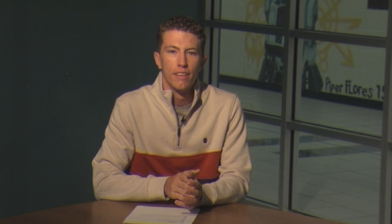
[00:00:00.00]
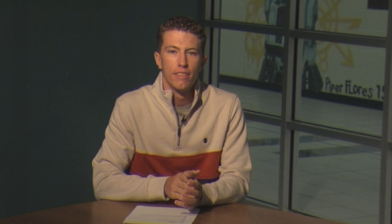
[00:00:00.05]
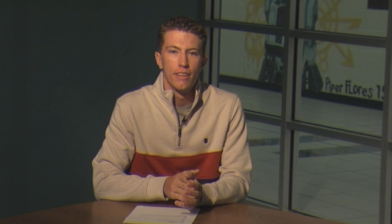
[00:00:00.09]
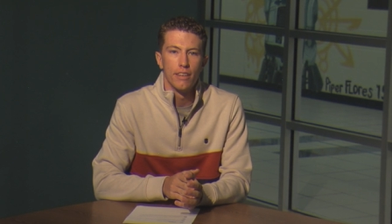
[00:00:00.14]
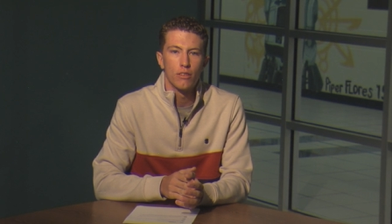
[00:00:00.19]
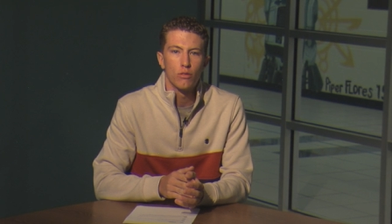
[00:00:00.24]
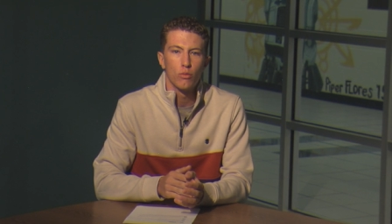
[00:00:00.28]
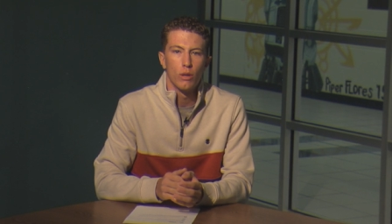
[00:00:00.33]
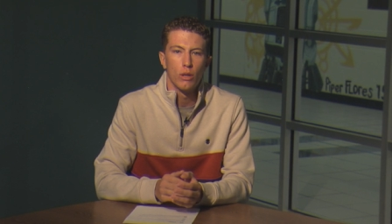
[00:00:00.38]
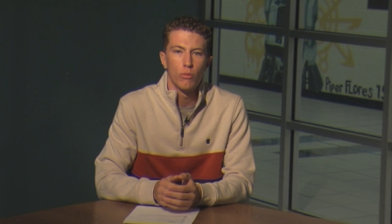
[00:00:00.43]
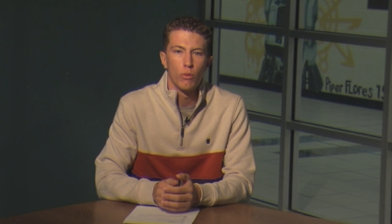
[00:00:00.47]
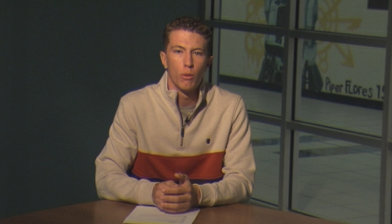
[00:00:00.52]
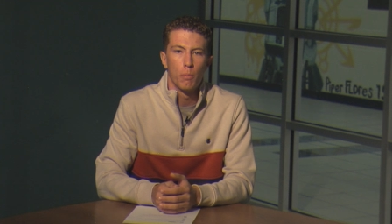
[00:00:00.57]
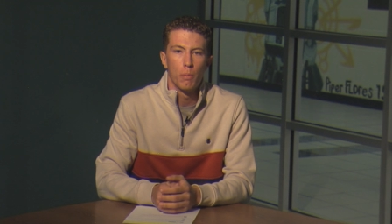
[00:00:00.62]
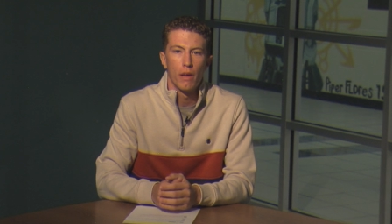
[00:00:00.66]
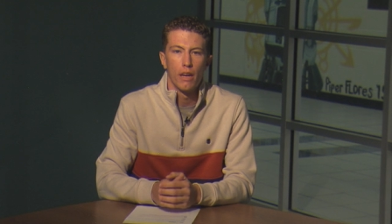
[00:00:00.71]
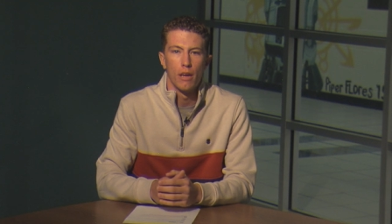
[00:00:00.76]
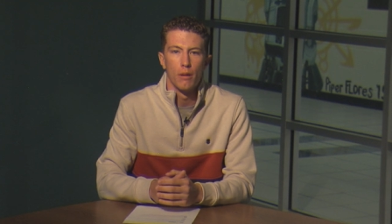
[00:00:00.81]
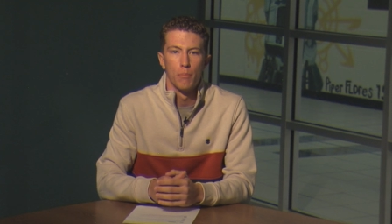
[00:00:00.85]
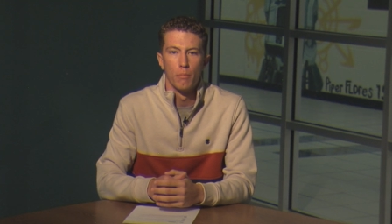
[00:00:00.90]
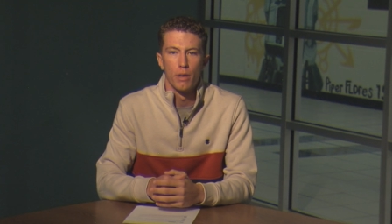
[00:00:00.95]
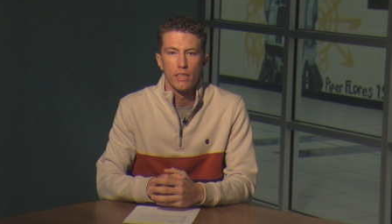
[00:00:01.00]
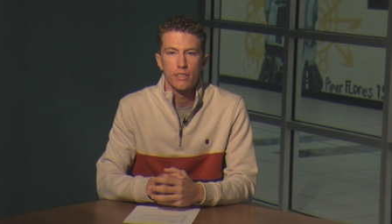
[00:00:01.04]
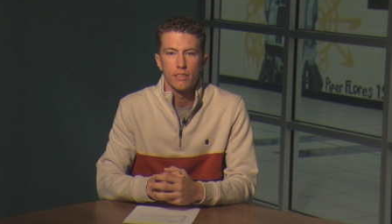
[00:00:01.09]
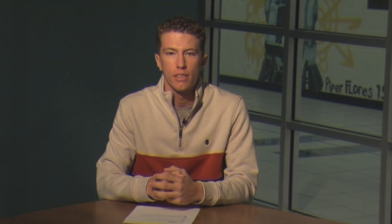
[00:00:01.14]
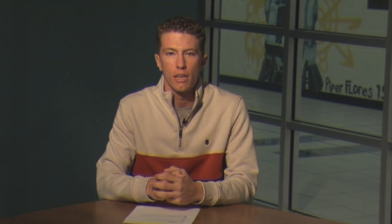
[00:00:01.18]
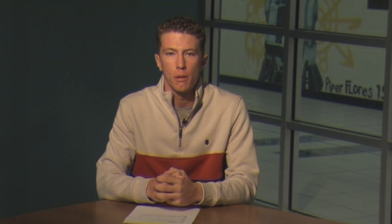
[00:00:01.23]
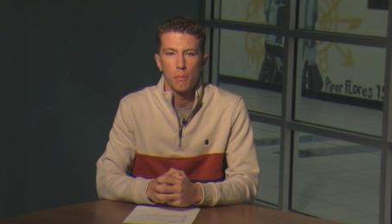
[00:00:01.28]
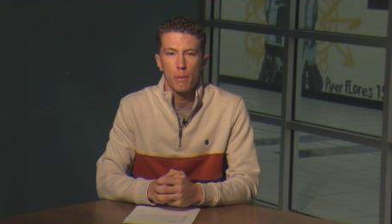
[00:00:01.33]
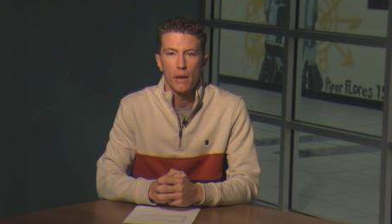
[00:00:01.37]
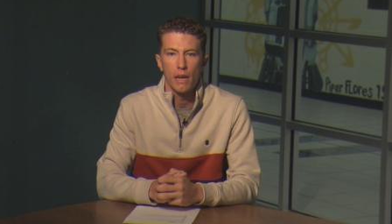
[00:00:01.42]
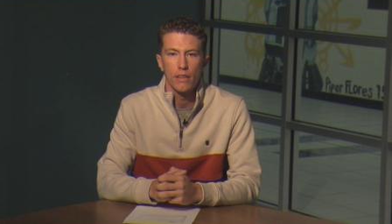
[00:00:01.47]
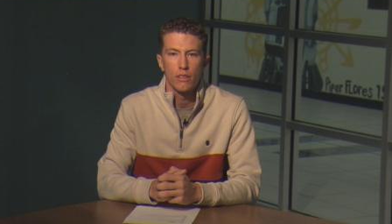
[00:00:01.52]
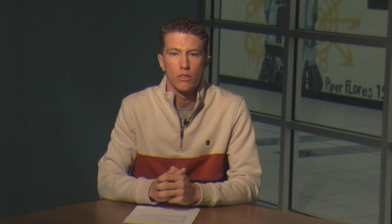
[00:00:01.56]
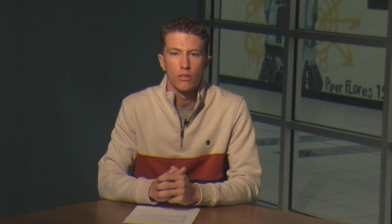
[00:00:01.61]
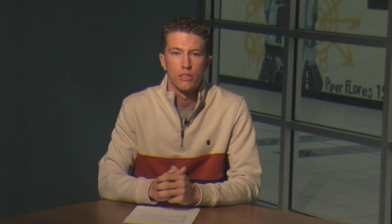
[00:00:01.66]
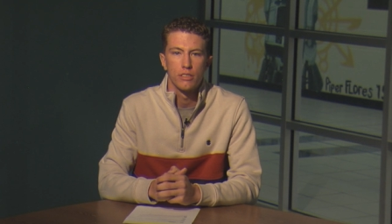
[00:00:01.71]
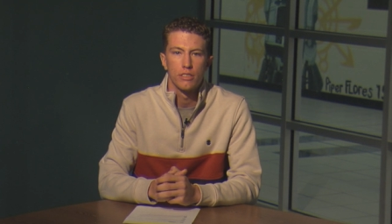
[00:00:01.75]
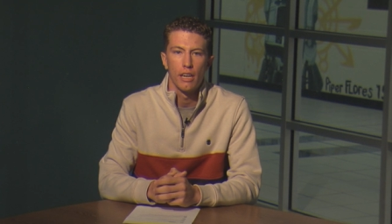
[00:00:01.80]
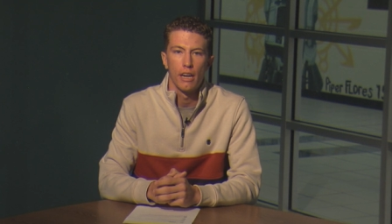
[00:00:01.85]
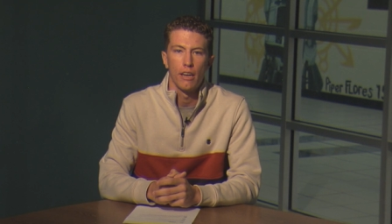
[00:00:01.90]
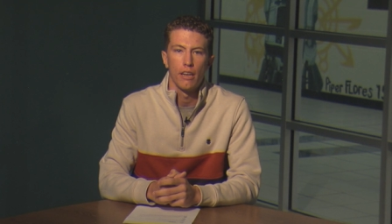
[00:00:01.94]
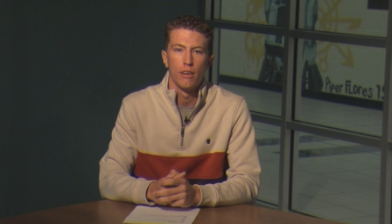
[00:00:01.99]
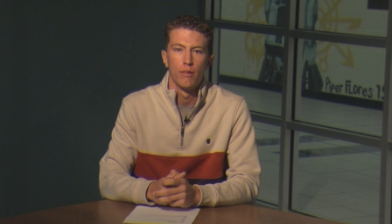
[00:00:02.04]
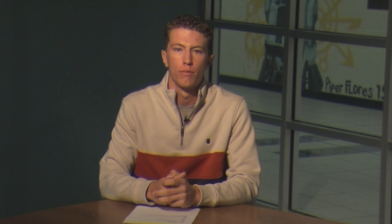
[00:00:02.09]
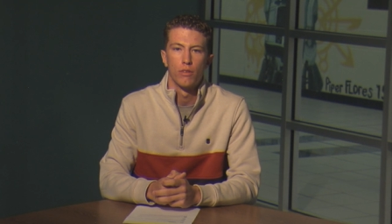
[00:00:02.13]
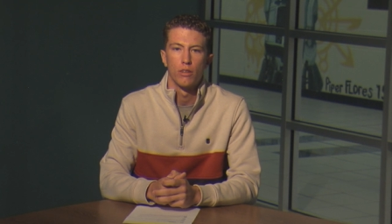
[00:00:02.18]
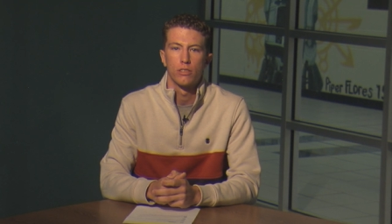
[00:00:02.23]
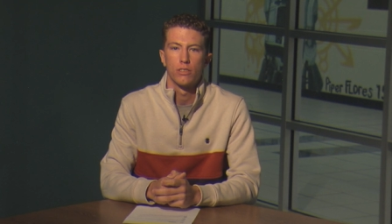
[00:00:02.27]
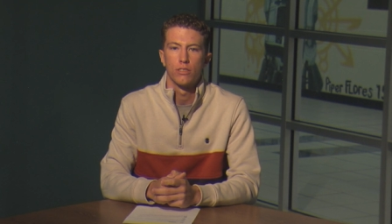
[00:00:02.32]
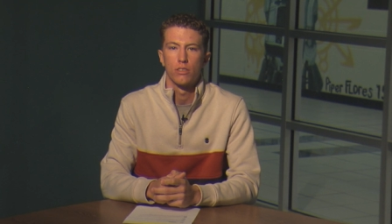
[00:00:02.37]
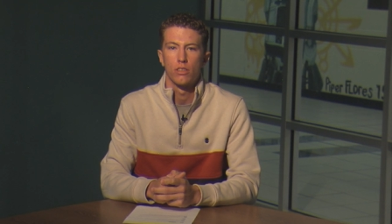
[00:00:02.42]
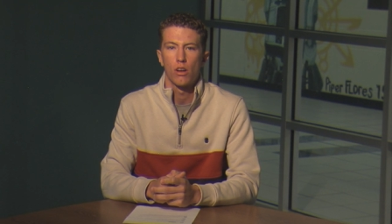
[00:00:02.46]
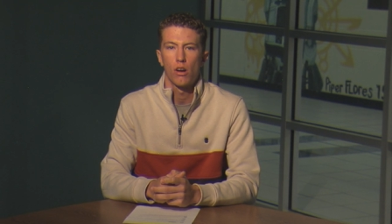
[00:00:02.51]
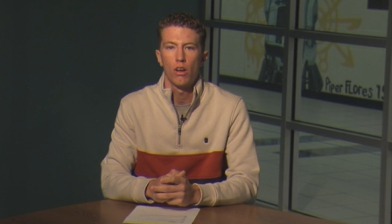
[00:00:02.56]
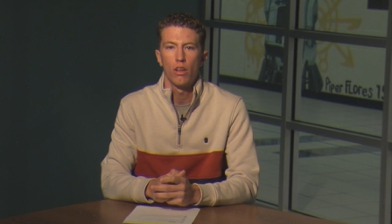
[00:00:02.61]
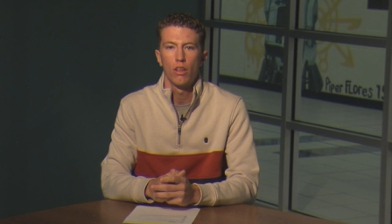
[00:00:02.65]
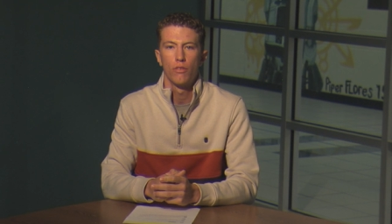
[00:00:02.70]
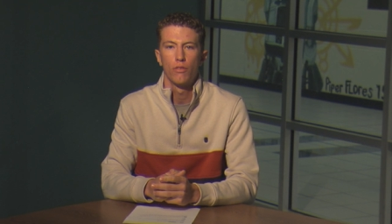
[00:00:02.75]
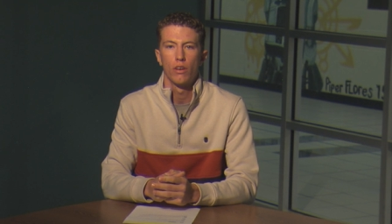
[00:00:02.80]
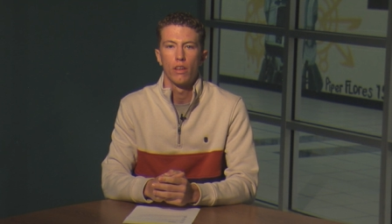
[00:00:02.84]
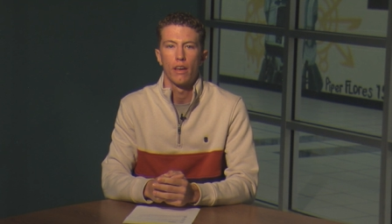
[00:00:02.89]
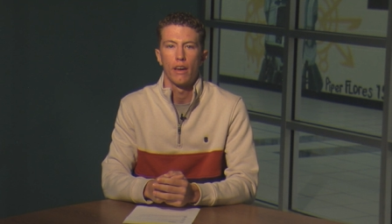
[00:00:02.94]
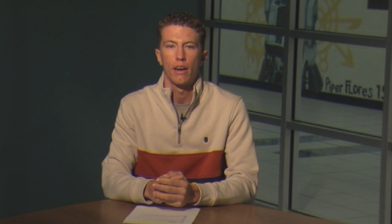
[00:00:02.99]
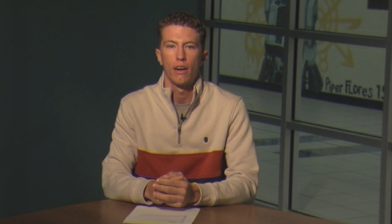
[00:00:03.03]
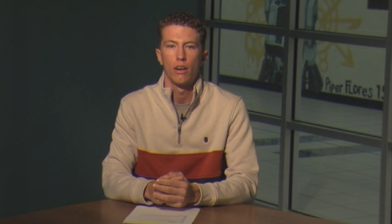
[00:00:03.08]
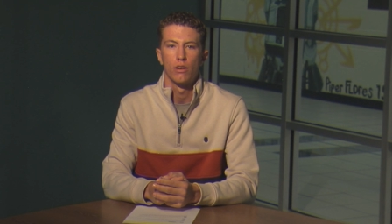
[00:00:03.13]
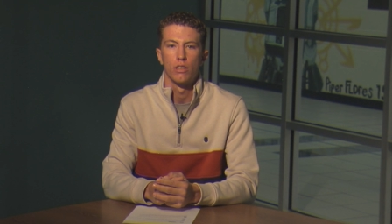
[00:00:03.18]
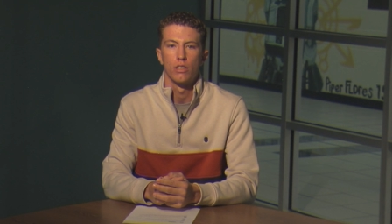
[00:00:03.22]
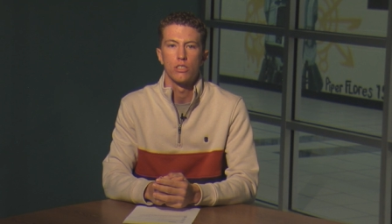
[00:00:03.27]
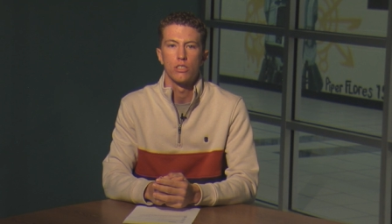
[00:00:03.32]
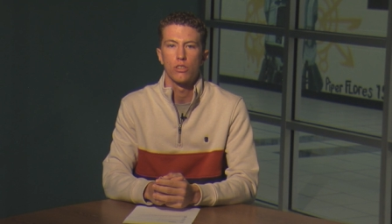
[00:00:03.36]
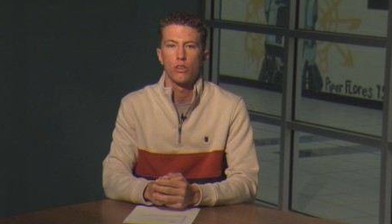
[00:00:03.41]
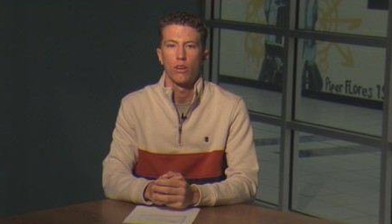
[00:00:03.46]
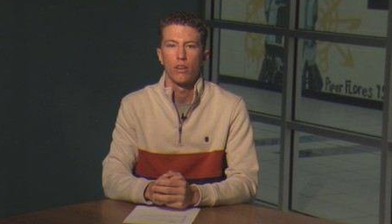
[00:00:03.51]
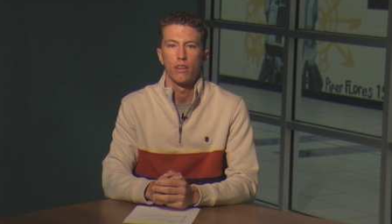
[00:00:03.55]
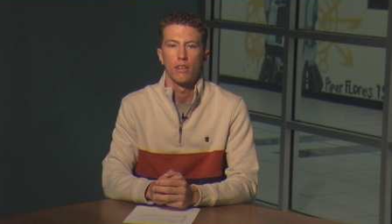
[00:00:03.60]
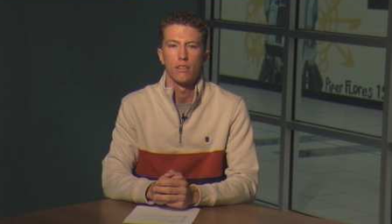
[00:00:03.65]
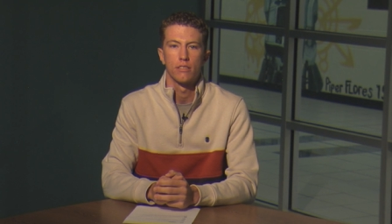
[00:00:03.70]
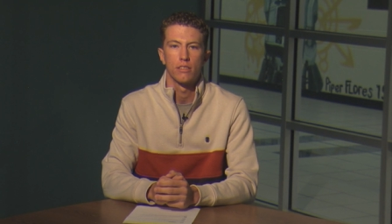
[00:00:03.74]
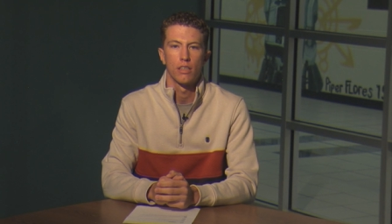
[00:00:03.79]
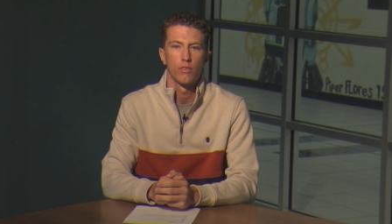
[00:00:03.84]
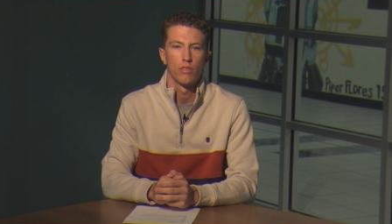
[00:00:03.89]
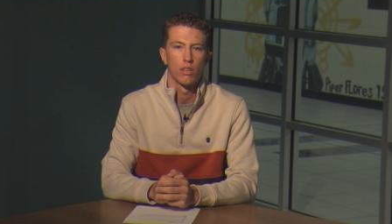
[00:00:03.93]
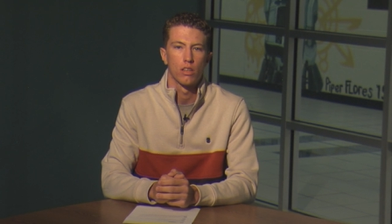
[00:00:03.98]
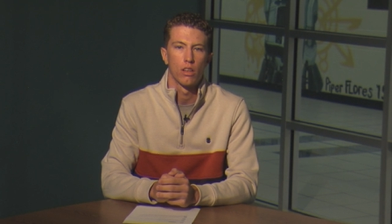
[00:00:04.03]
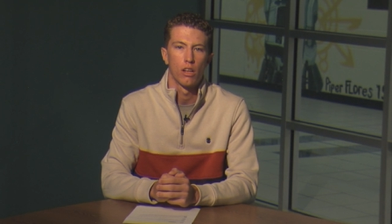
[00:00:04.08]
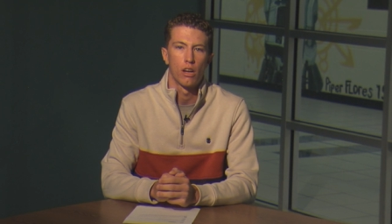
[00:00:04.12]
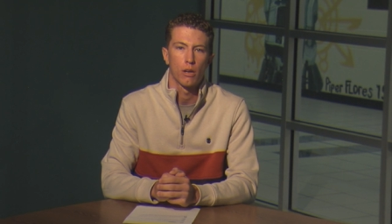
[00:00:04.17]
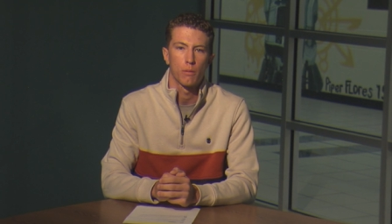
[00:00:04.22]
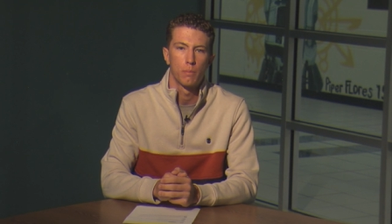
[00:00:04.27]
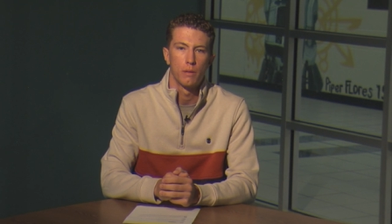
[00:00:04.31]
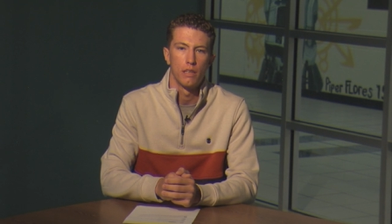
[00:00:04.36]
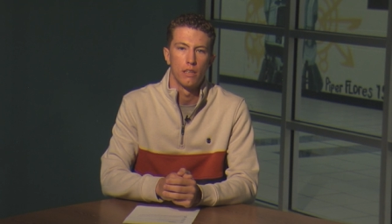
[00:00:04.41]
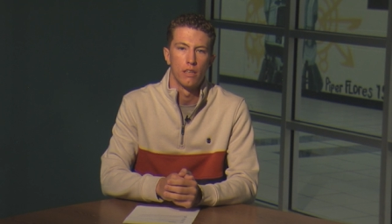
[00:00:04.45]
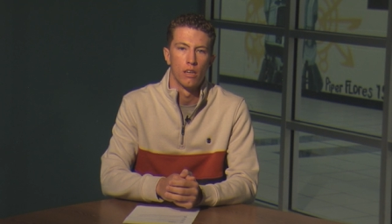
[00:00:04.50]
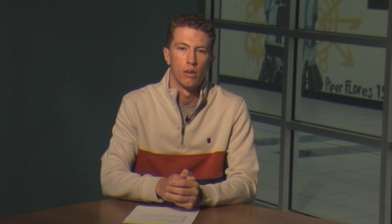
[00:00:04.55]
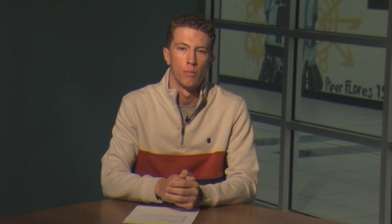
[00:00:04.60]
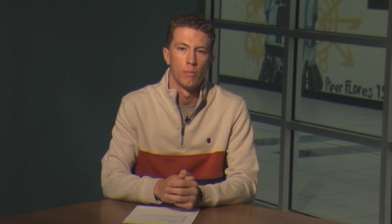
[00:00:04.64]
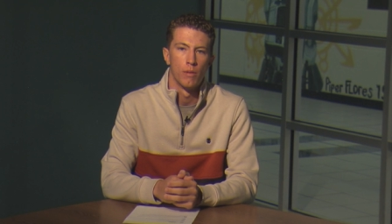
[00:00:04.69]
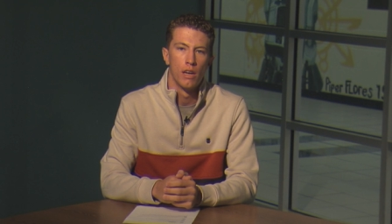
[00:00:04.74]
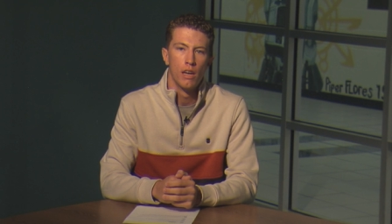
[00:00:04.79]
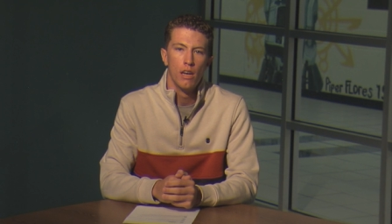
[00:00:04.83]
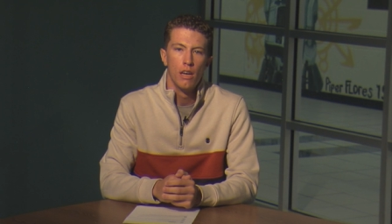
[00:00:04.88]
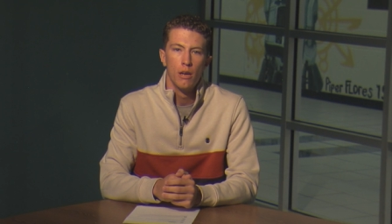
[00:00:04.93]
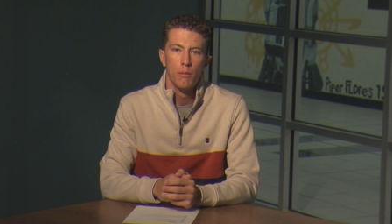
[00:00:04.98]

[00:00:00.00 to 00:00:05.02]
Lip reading: This week we'll play at Mustang Panther Stadium versus Colleyville Heritage starting at 7 o'clock p.m.